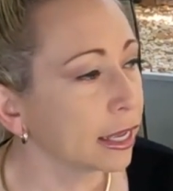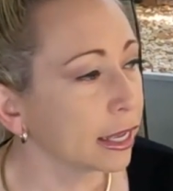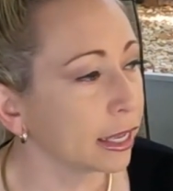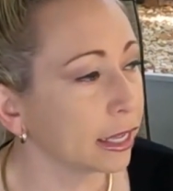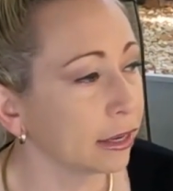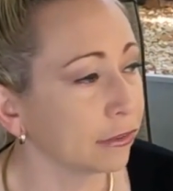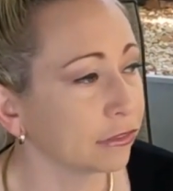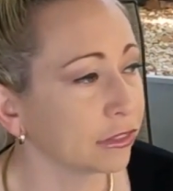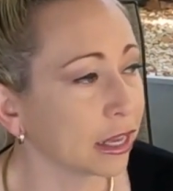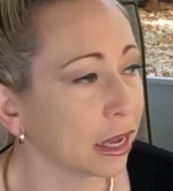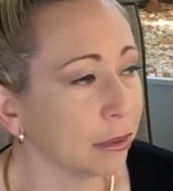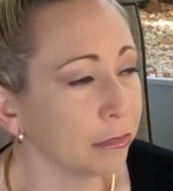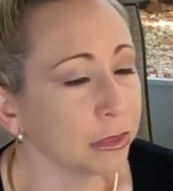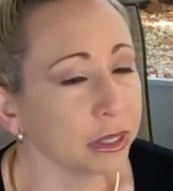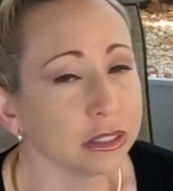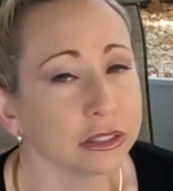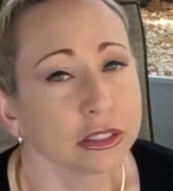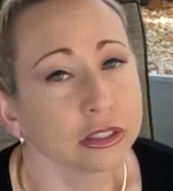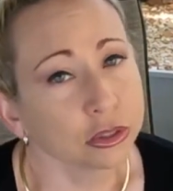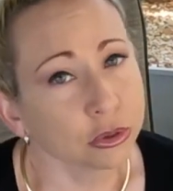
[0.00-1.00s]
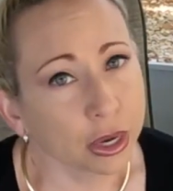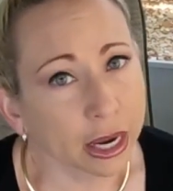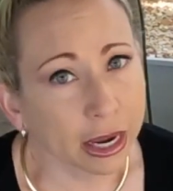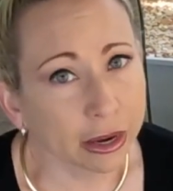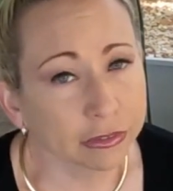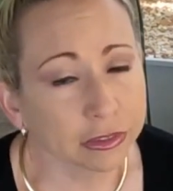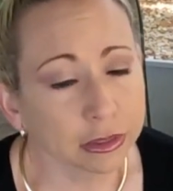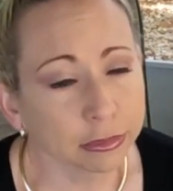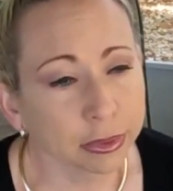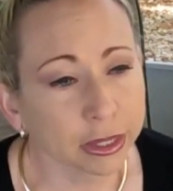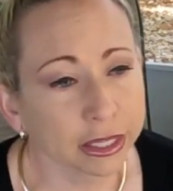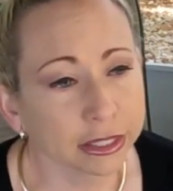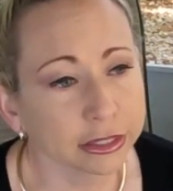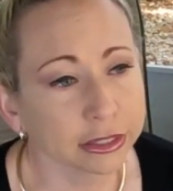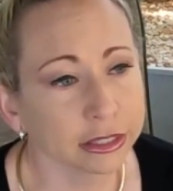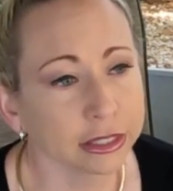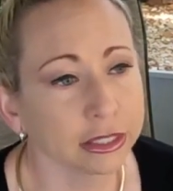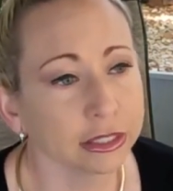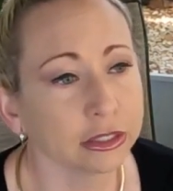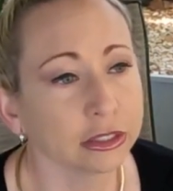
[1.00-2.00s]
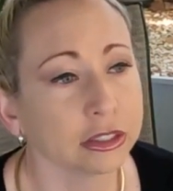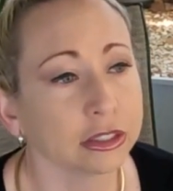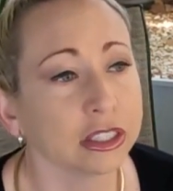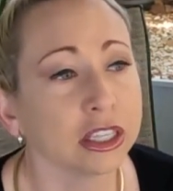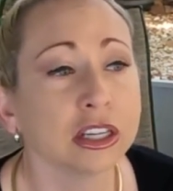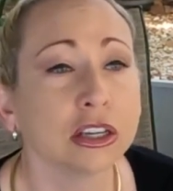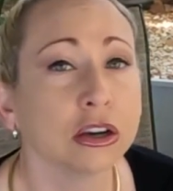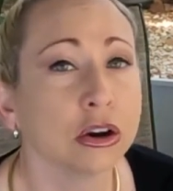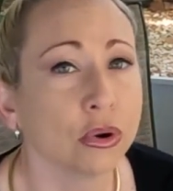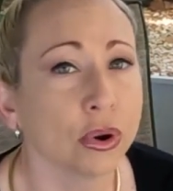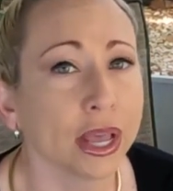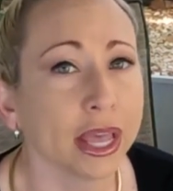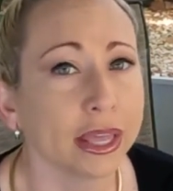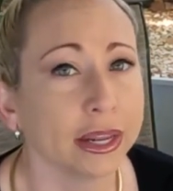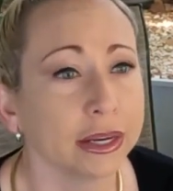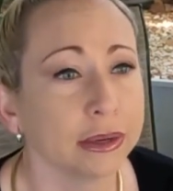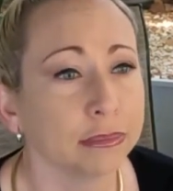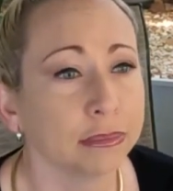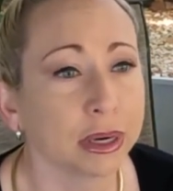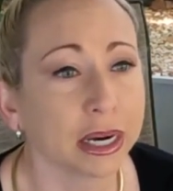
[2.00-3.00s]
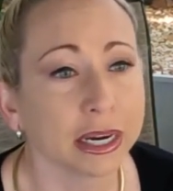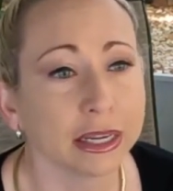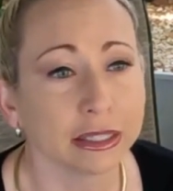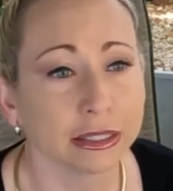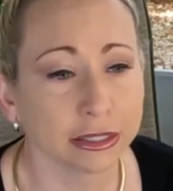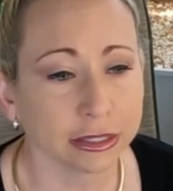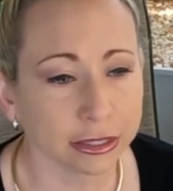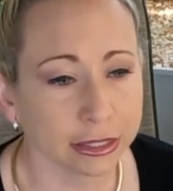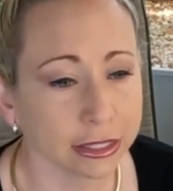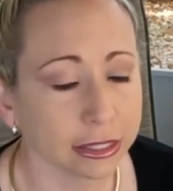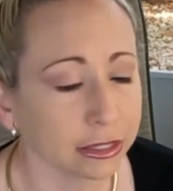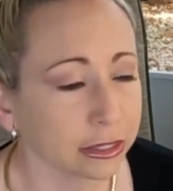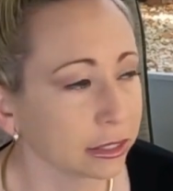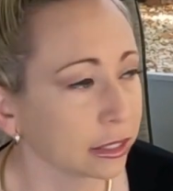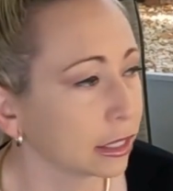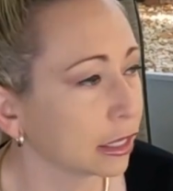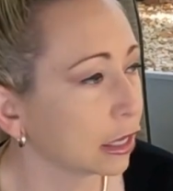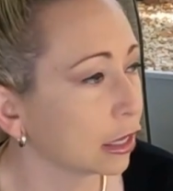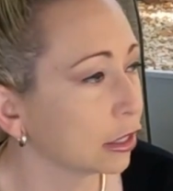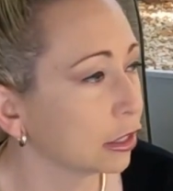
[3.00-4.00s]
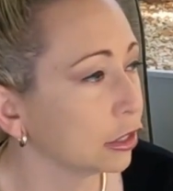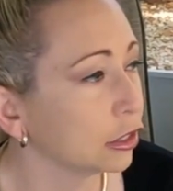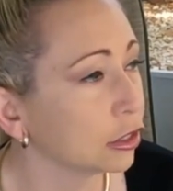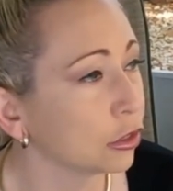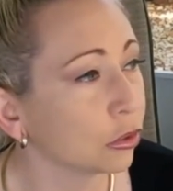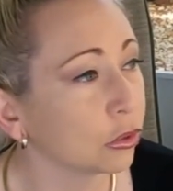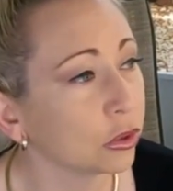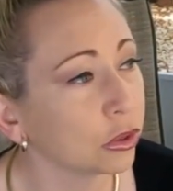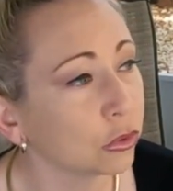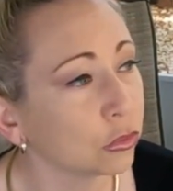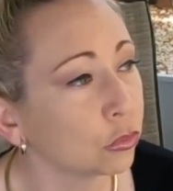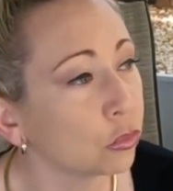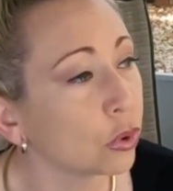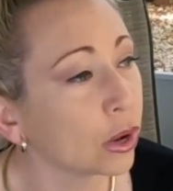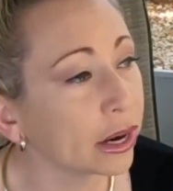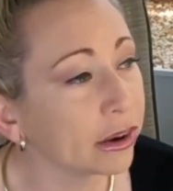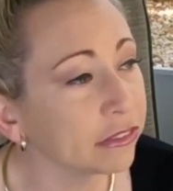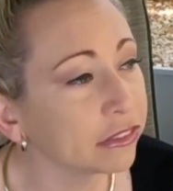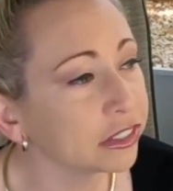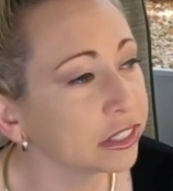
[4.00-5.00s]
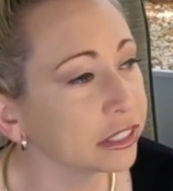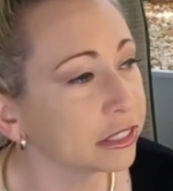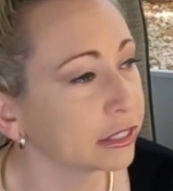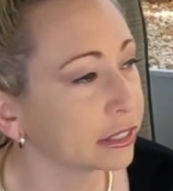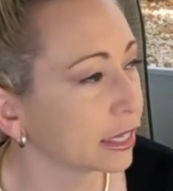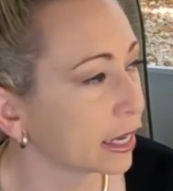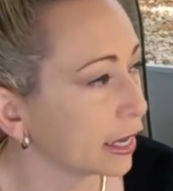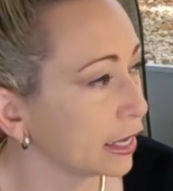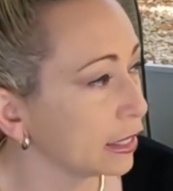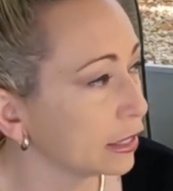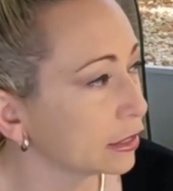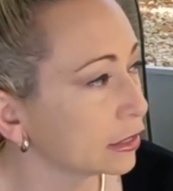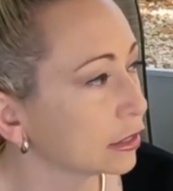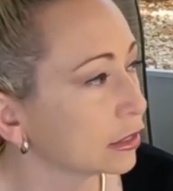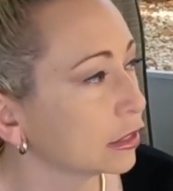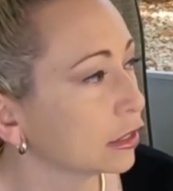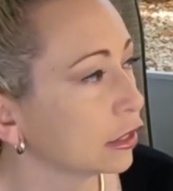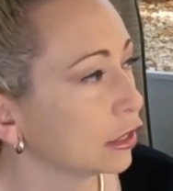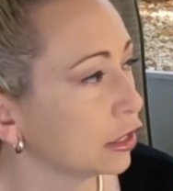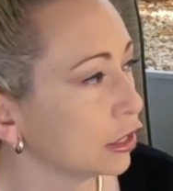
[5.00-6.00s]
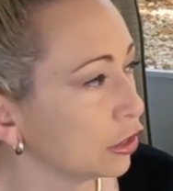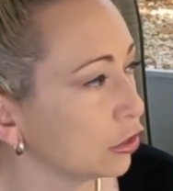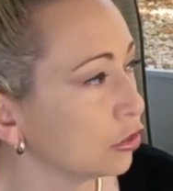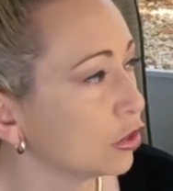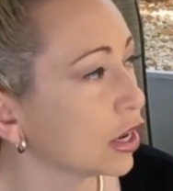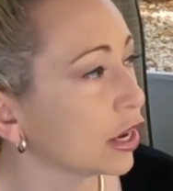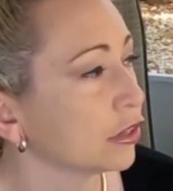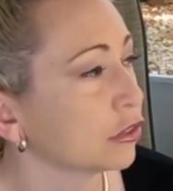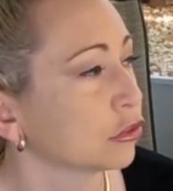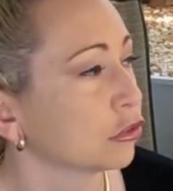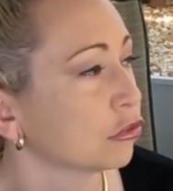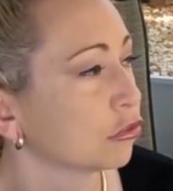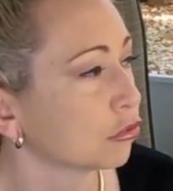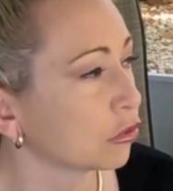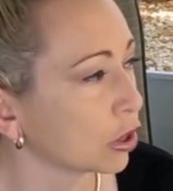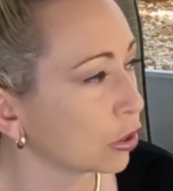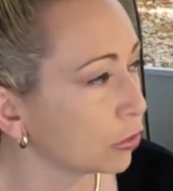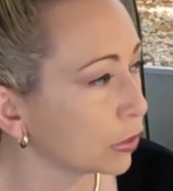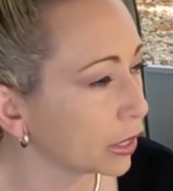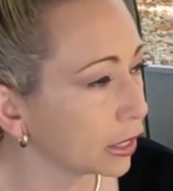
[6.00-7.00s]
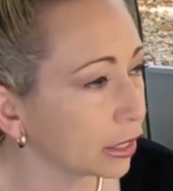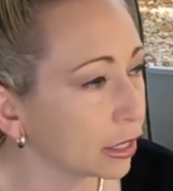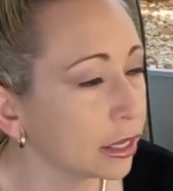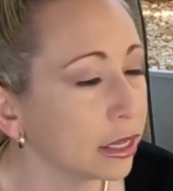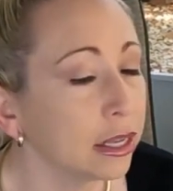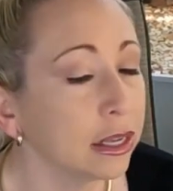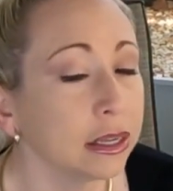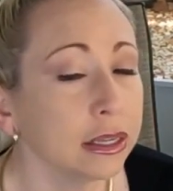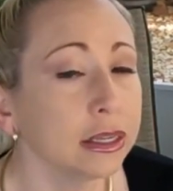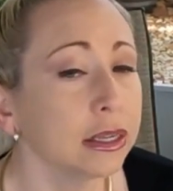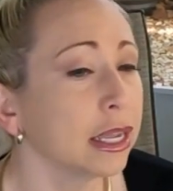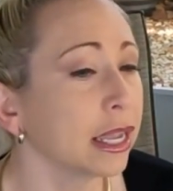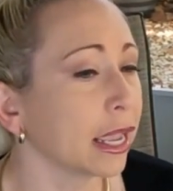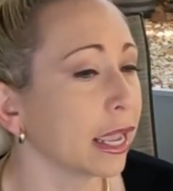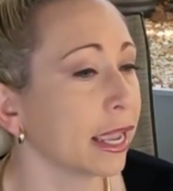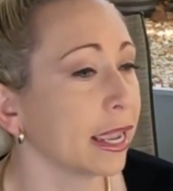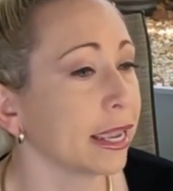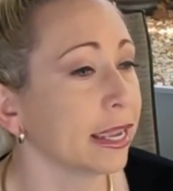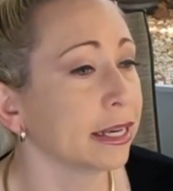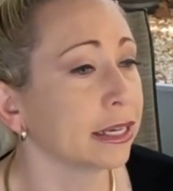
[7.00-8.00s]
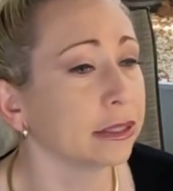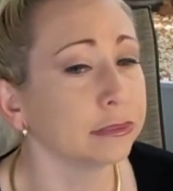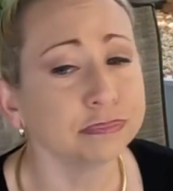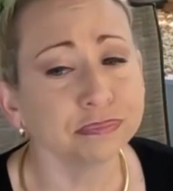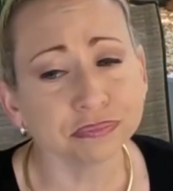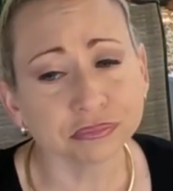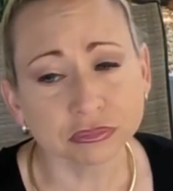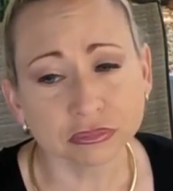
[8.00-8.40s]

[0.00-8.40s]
And if that means that you have to buy seeds, then go ahead and buy the seeds. Whatever it takes to get you guys growing and